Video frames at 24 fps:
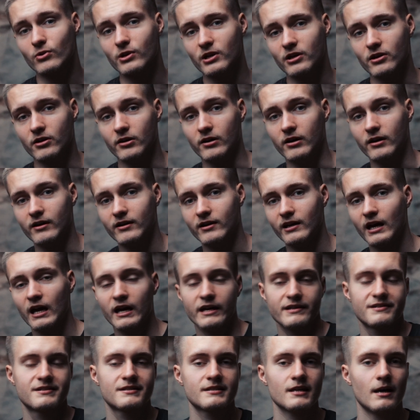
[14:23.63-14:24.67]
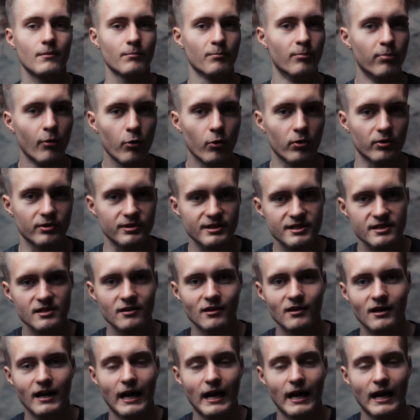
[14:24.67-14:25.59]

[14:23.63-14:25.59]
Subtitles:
here is some books.